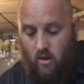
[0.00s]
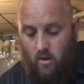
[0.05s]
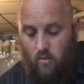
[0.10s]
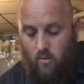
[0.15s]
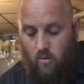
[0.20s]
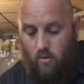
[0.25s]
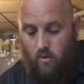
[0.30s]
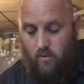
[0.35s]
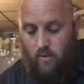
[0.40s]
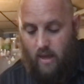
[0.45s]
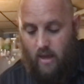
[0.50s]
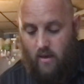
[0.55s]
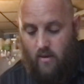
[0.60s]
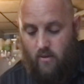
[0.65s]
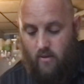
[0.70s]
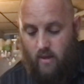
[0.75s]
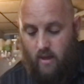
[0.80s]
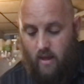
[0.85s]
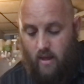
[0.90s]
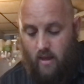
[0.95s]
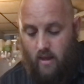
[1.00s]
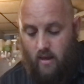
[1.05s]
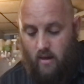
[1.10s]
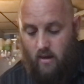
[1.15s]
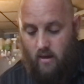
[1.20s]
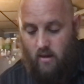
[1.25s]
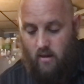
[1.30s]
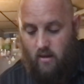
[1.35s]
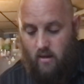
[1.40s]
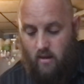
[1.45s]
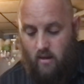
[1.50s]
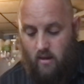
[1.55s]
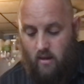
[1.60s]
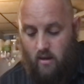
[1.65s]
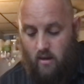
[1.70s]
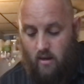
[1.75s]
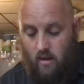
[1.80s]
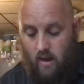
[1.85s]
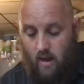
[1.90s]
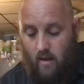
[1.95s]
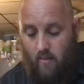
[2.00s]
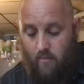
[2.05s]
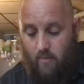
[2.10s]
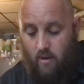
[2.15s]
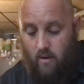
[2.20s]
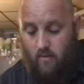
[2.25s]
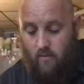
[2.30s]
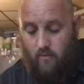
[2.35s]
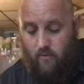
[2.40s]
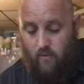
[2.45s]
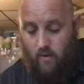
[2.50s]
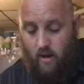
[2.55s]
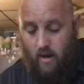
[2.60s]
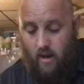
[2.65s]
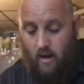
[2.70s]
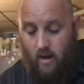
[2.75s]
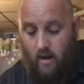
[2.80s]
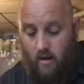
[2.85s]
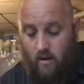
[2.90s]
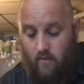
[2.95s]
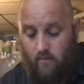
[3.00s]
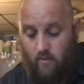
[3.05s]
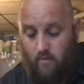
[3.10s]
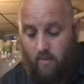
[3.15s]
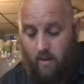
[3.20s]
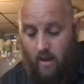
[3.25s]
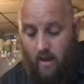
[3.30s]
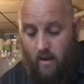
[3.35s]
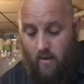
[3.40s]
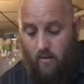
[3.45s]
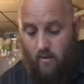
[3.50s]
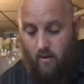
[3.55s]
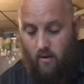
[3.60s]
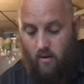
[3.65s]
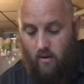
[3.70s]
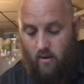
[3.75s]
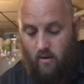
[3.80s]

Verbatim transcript: Wilt thou then not be afraid of the power?